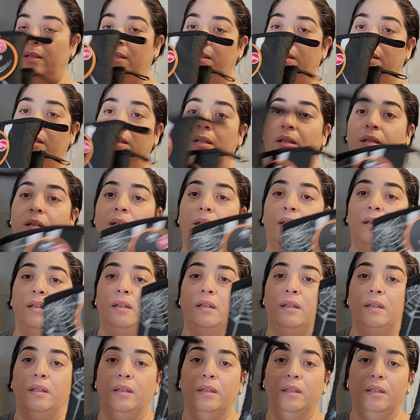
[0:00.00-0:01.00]

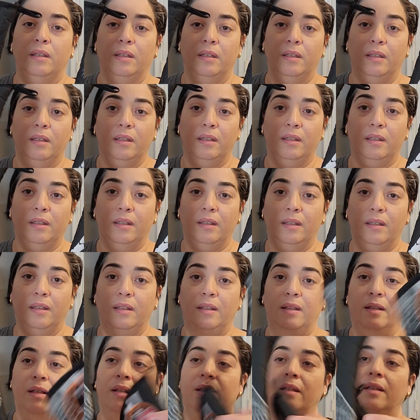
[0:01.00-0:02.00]

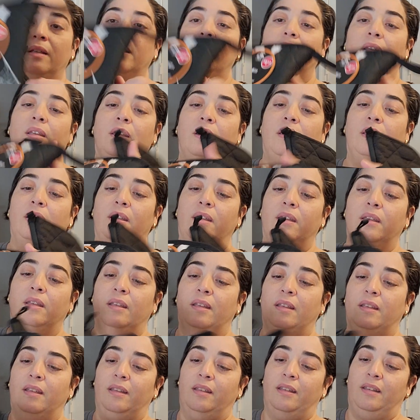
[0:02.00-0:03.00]

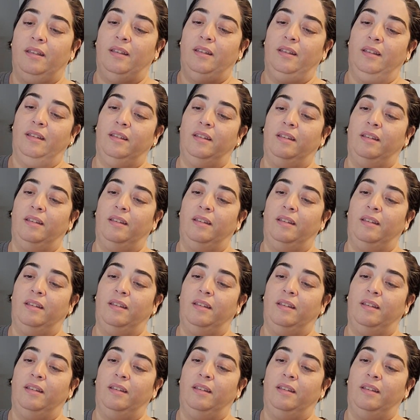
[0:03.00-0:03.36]
(silence)